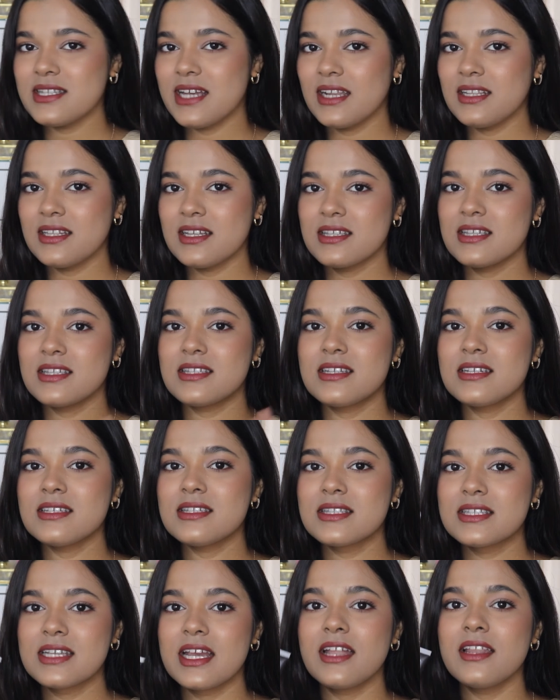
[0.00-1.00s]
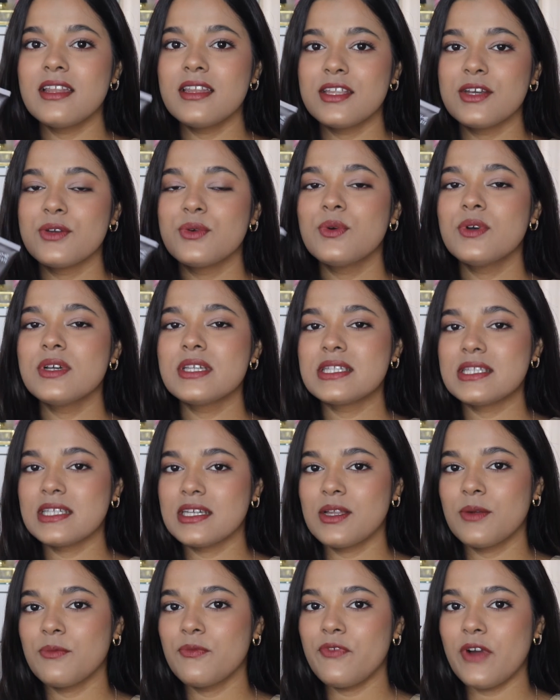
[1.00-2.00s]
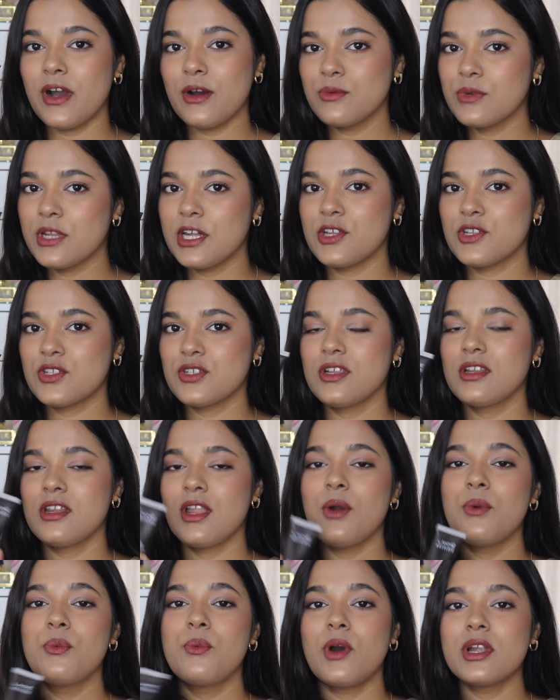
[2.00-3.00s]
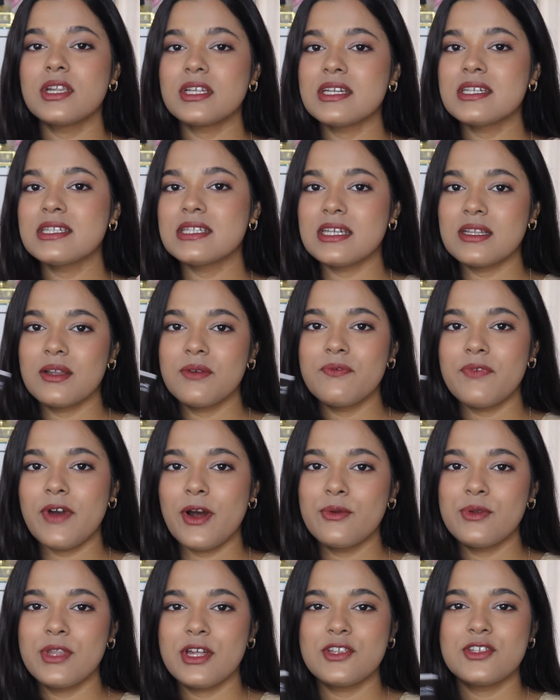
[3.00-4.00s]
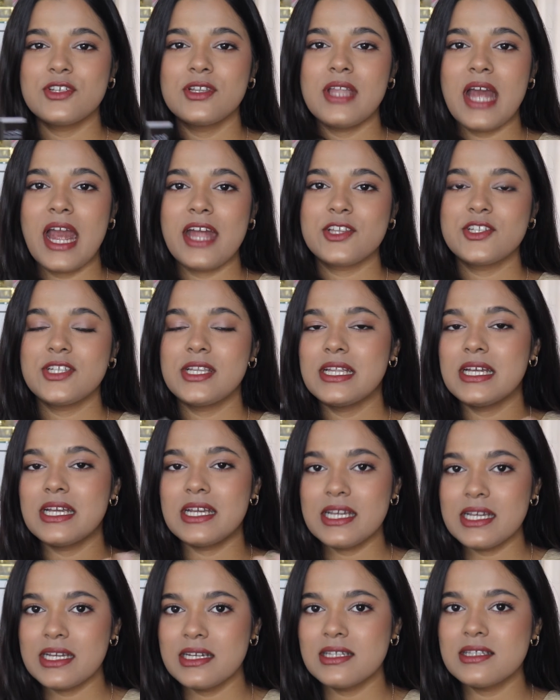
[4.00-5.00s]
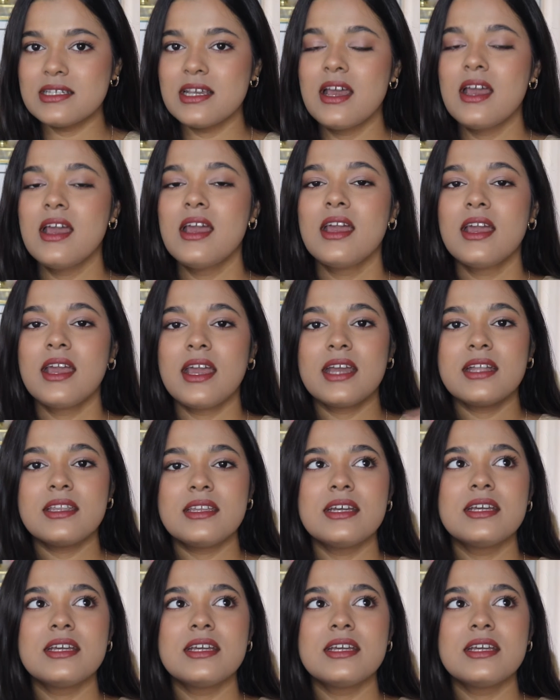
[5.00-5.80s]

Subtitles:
said, this is the Skin Dew Serum Foundation. Now what a serum foundation actually is, it